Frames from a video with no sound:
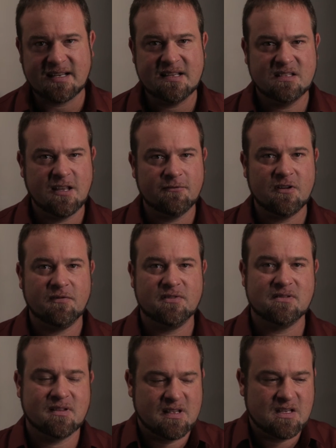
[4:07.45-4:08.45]
He's given
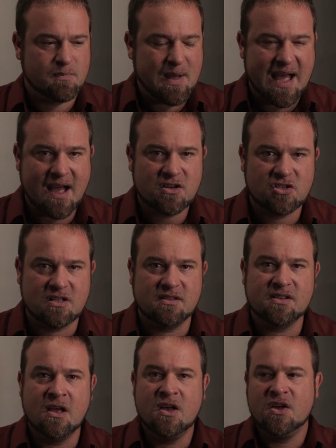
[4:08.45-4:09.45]
us these passions